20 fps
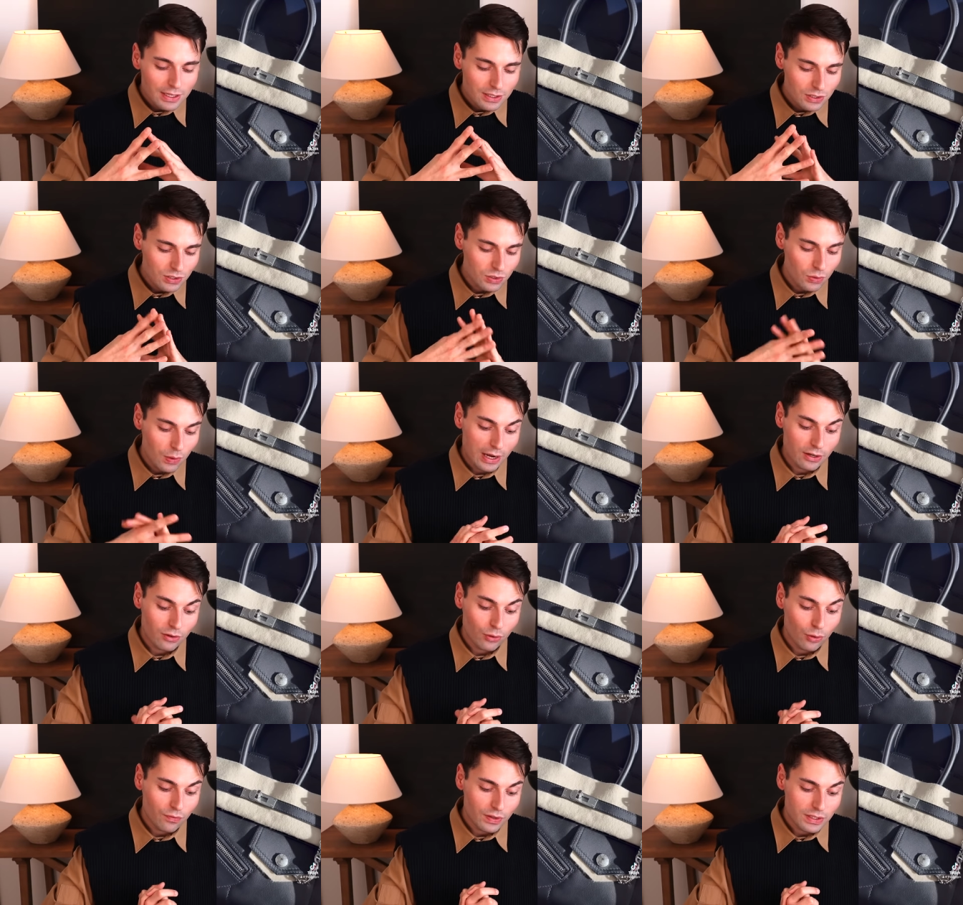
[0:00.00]
So I
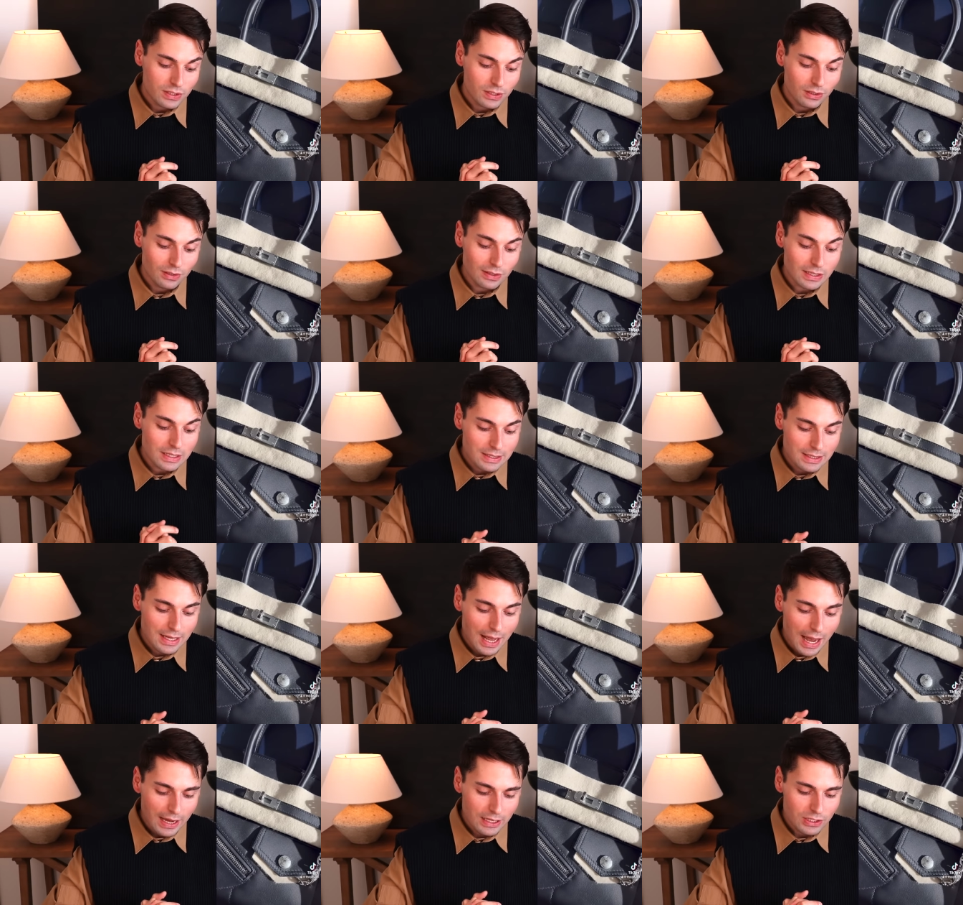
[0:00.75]
don't know if it's the
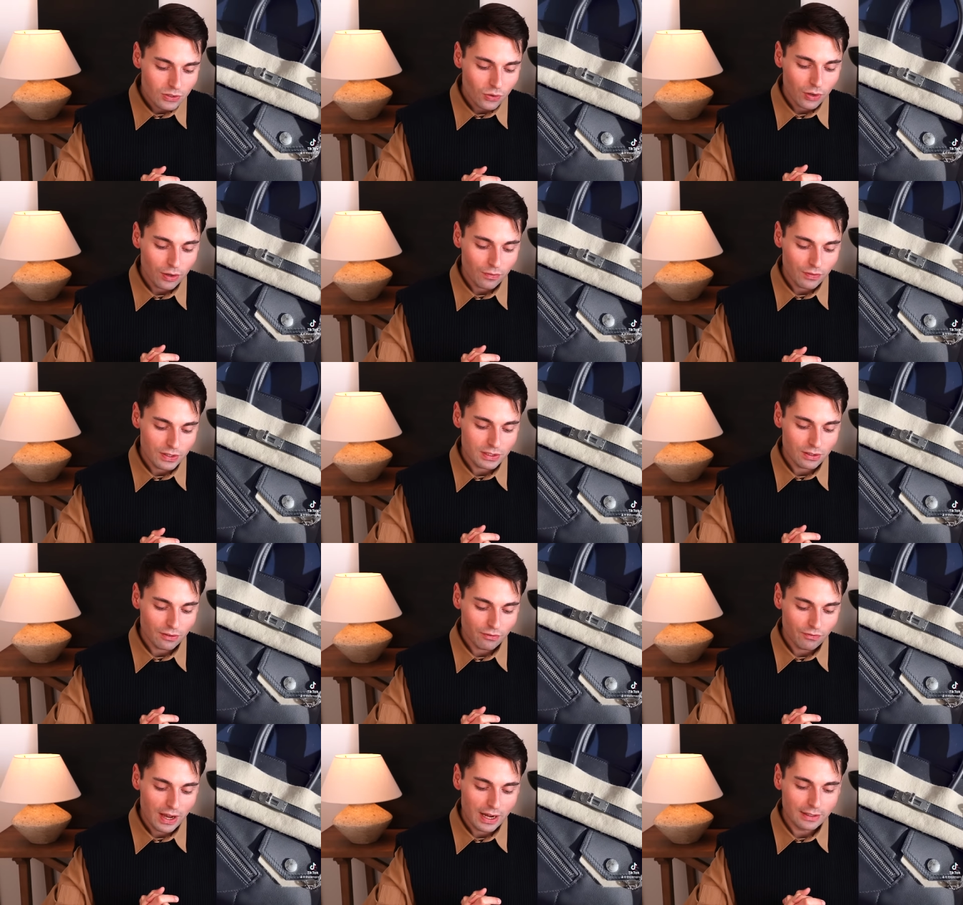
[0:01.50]
size or if it's
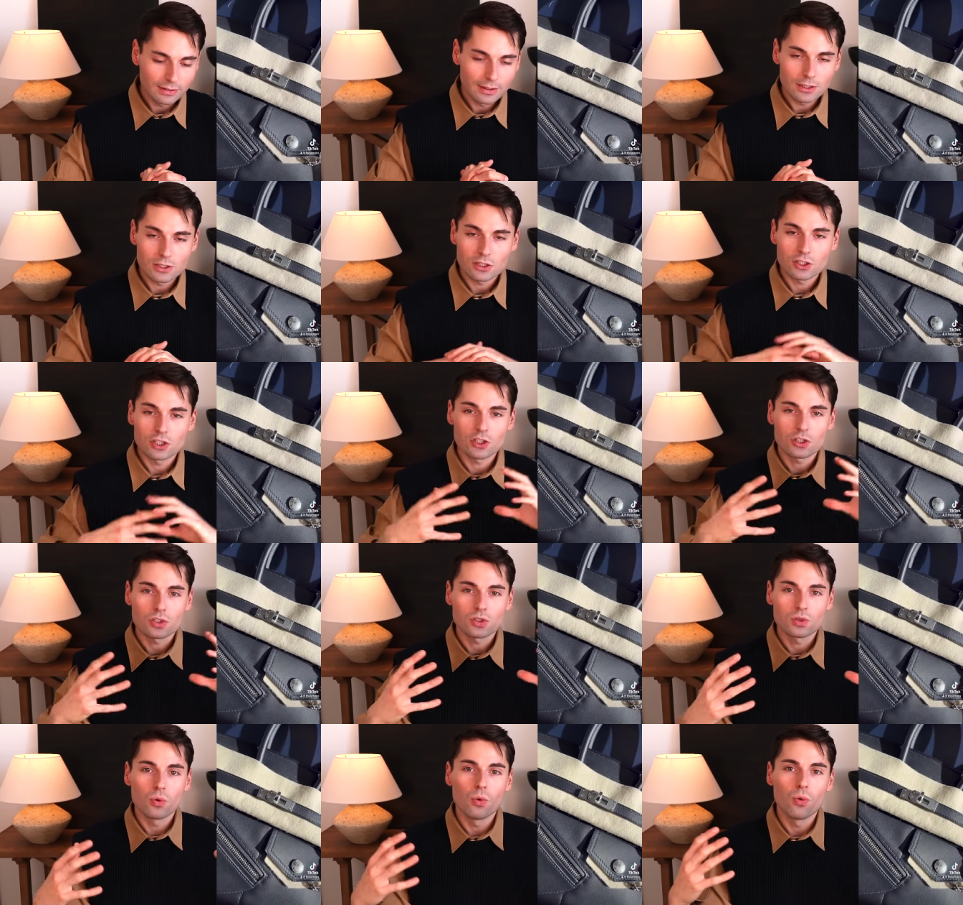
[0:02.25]
the fact that it's
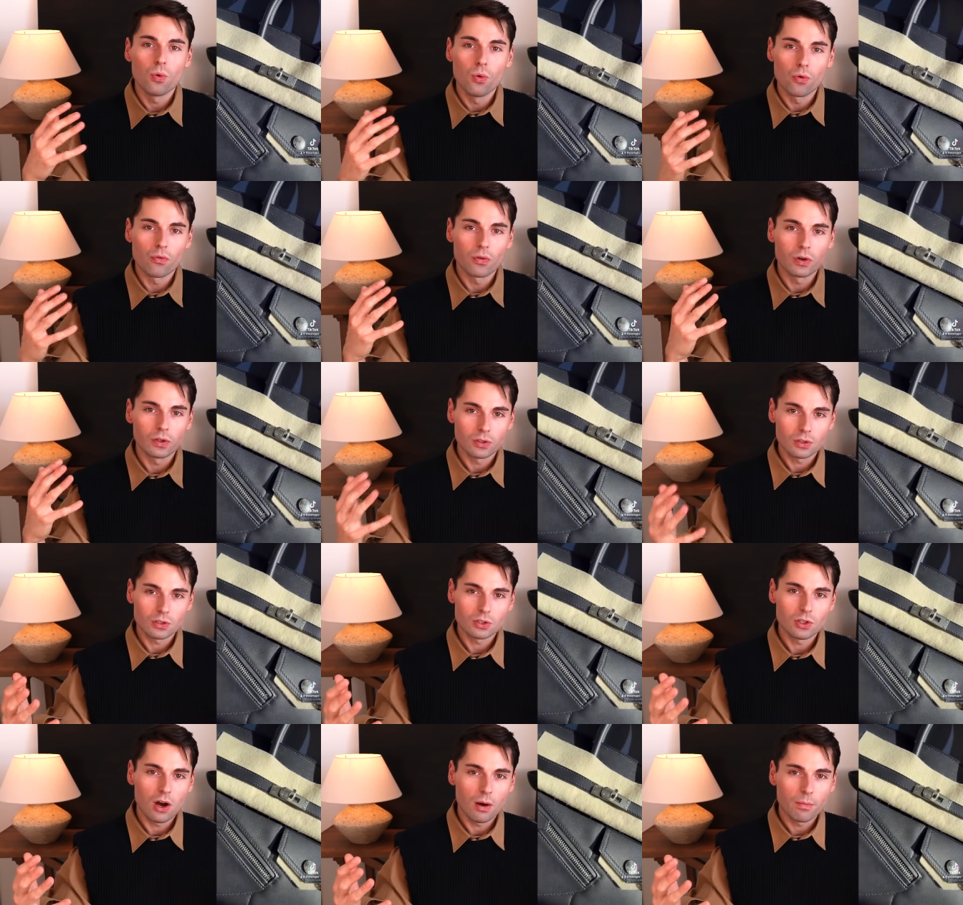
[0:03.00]
just so over the
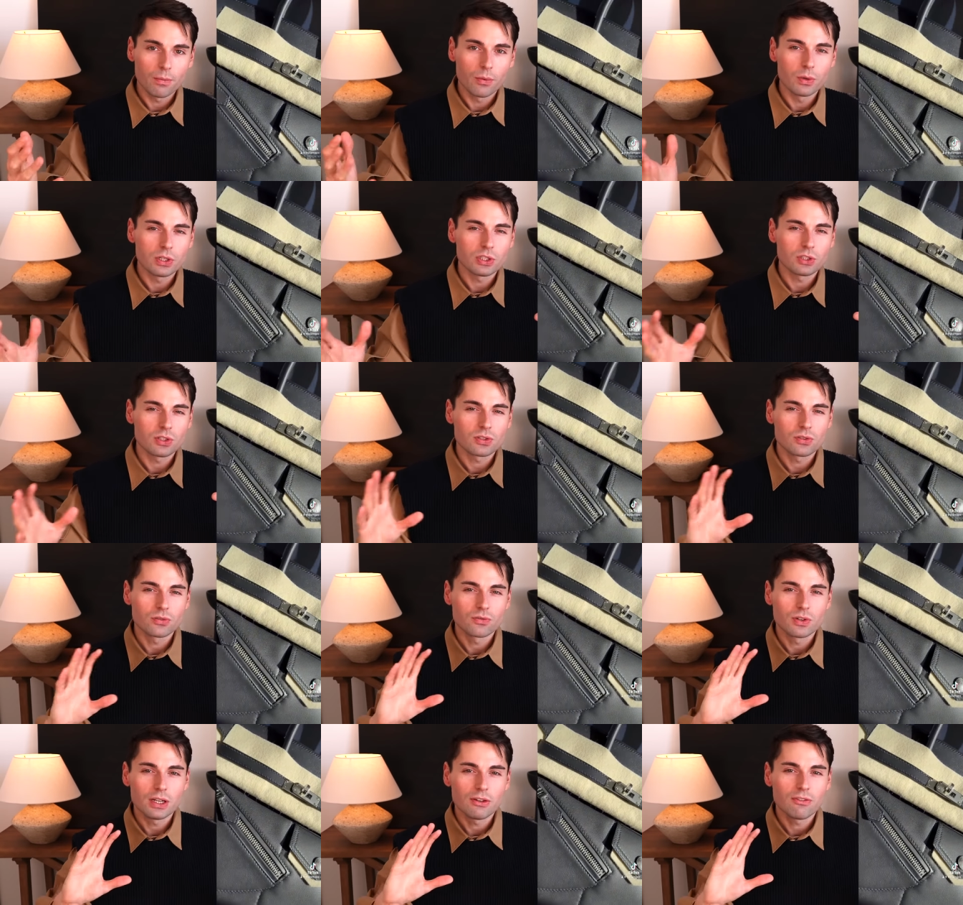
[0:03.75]
top, which
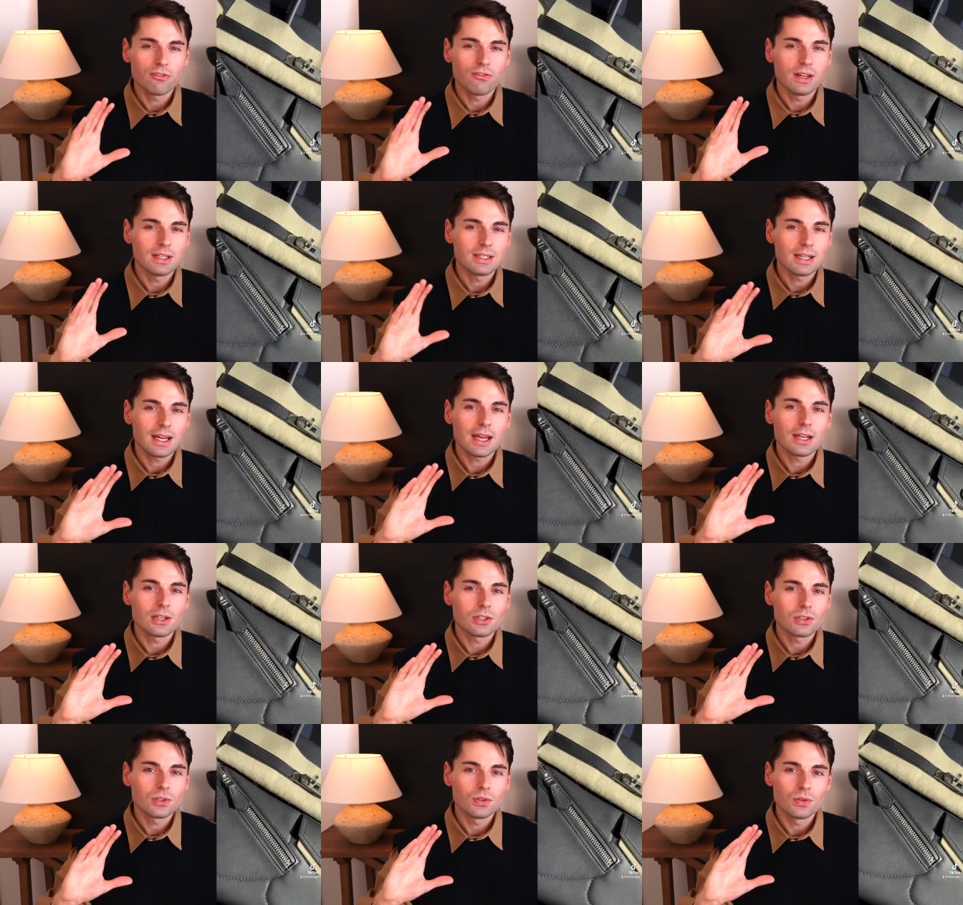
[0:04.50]
doesn't really fit
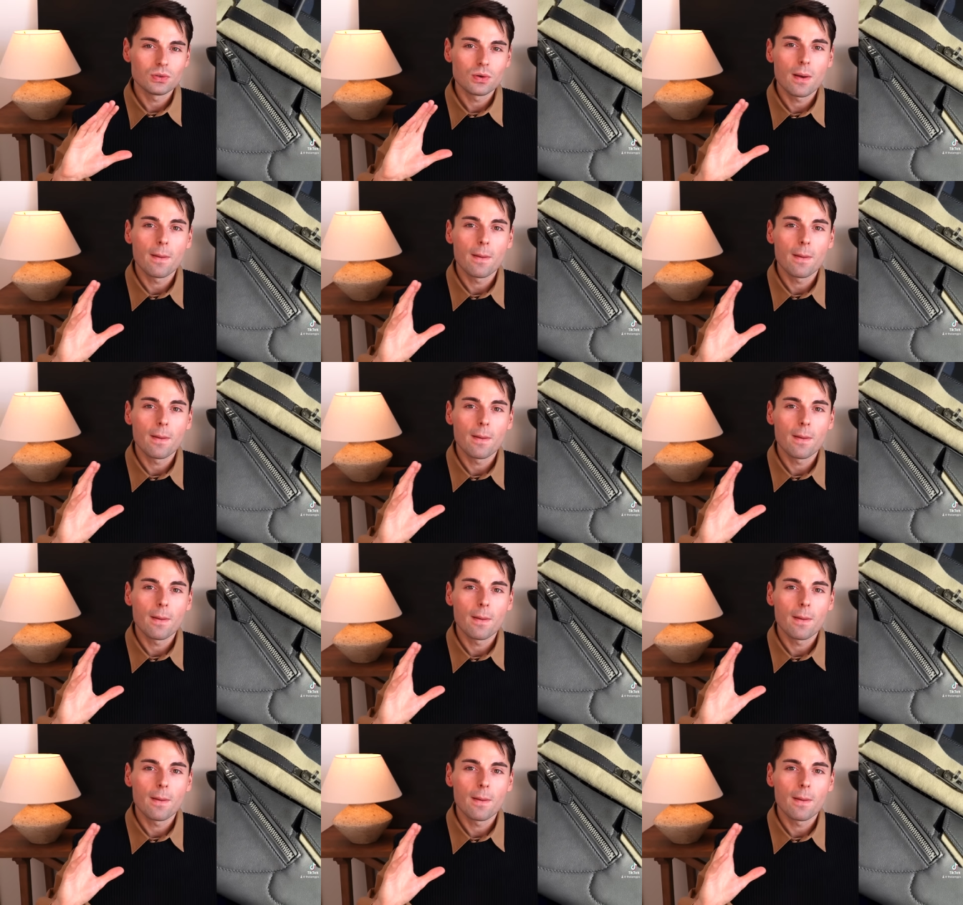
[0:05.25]
into